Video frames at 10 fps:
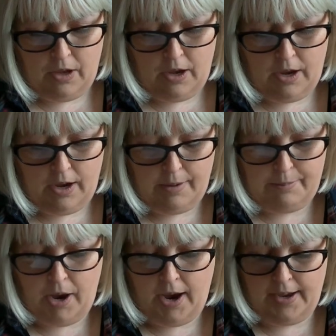
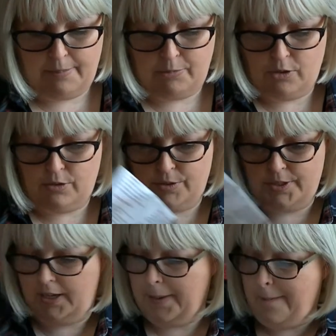I am
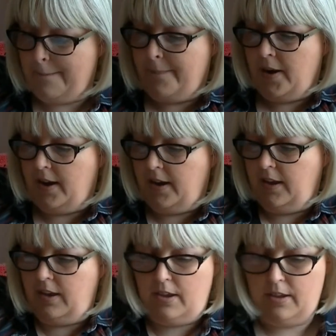using
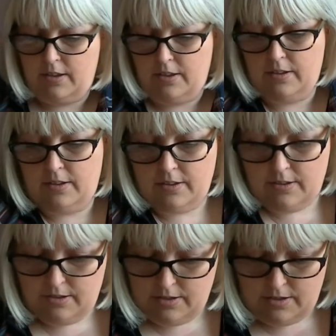my
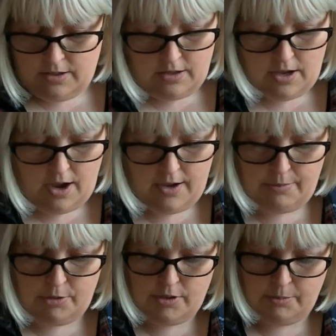
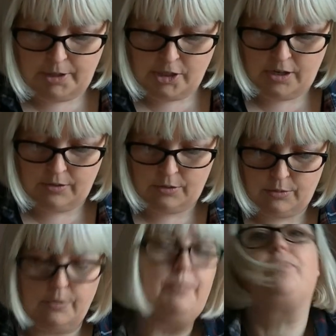Chergu.
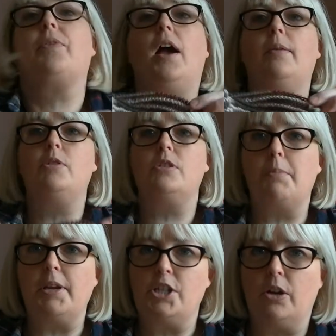I'm using
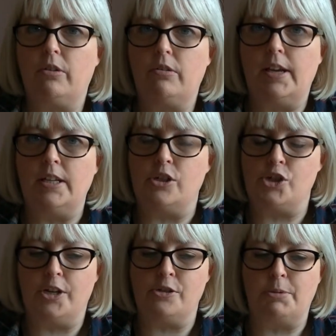my Chergu
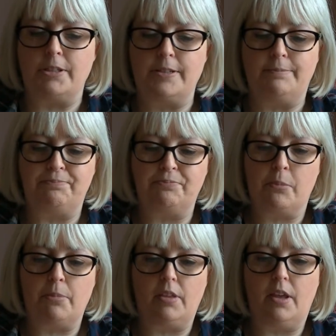interchangeables.
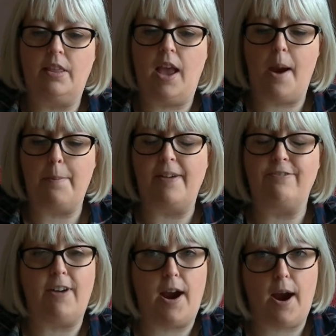They are by
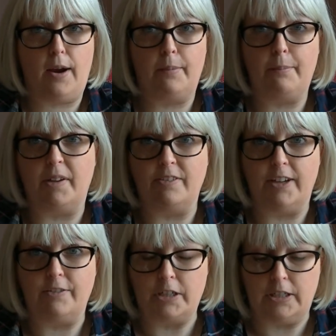far my
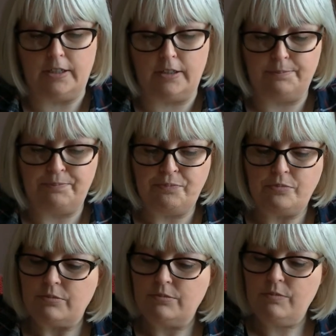favourite needle.
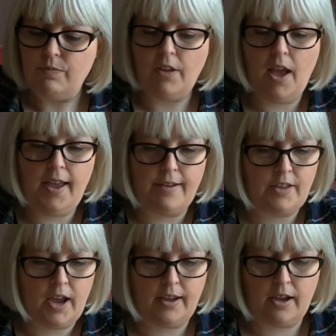I have
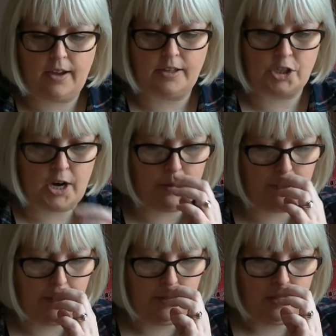the Higher Sharp